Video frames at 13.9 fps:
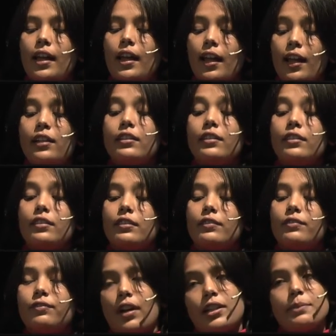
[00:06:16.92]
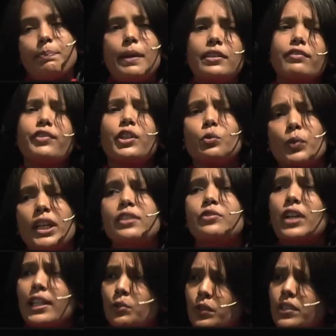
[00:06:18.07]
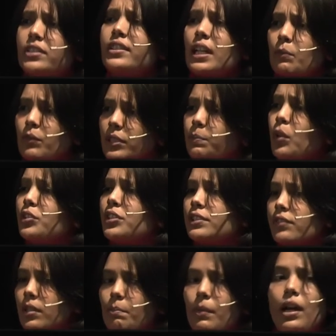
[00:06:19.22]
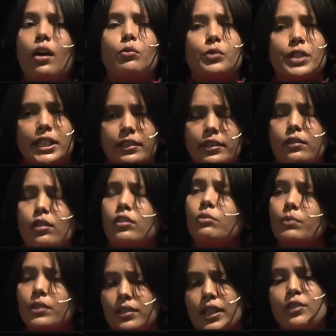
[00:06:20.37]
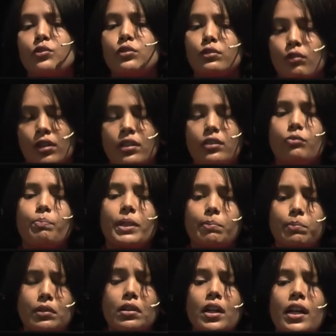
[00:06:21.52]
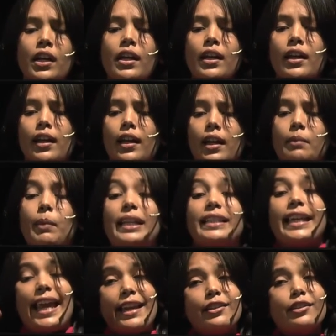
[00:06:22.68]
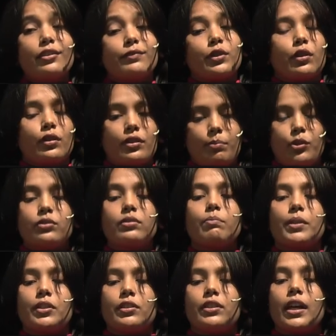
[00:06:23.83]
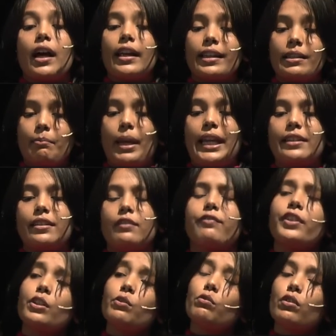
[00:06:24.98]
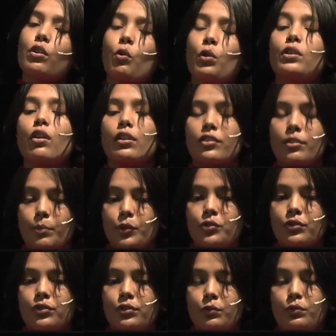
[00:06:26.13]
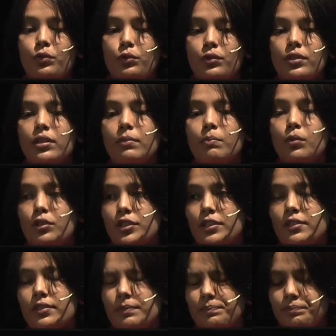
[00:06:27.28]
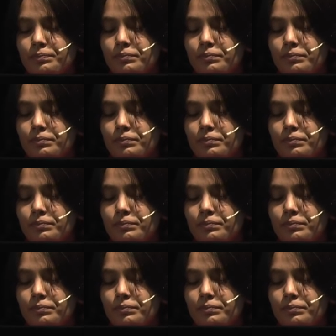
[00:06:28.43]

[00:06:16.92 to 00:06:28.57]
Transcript: And I spent a few weeks trying to understand what the projects were about, reading their documentation, talking to people. And by the end of the contribution period, I had made a few code contributions to those projects.